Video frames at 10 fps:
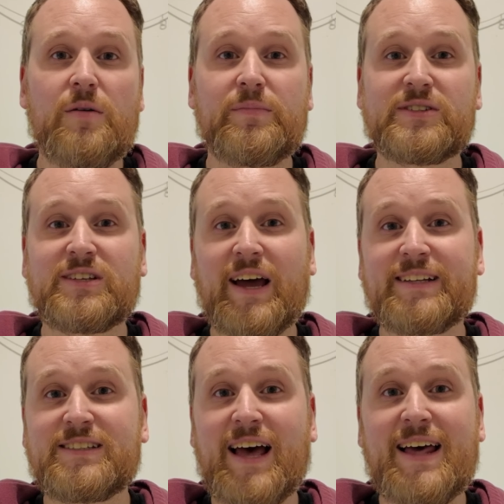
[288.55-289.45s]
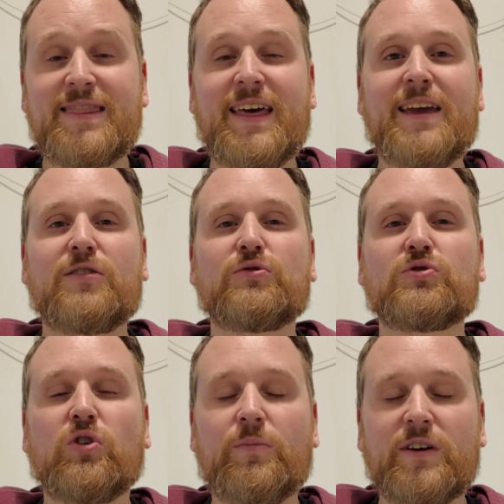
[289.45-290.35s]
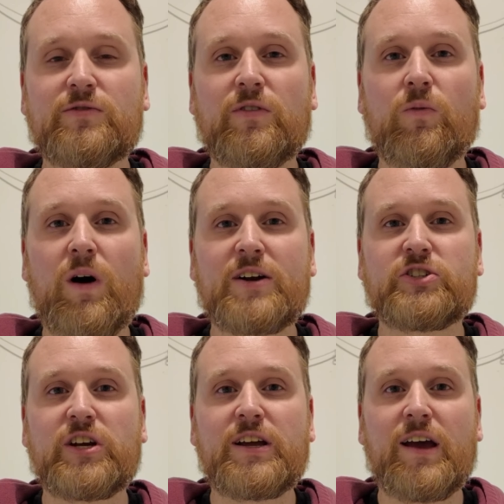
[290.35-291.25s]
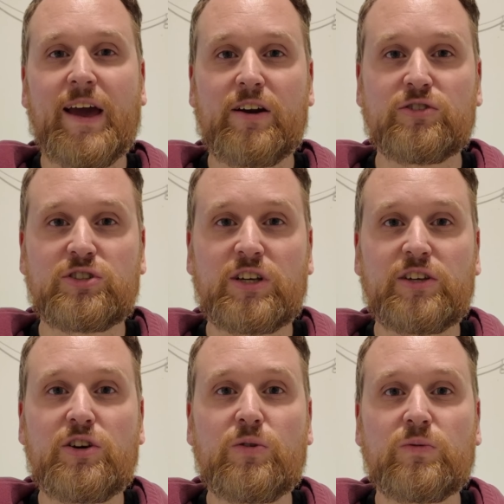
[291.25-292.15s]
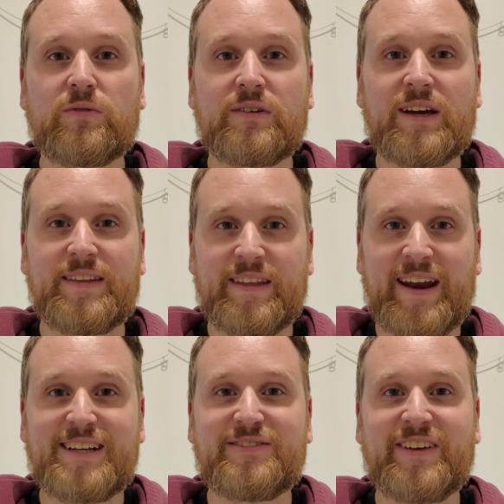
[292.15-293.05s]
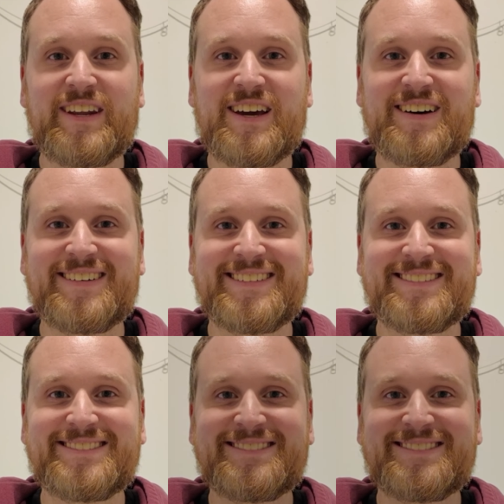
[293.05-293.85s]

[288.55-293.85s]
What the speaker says: Besides that, thank you so much for watching, and I'll see you in the next video.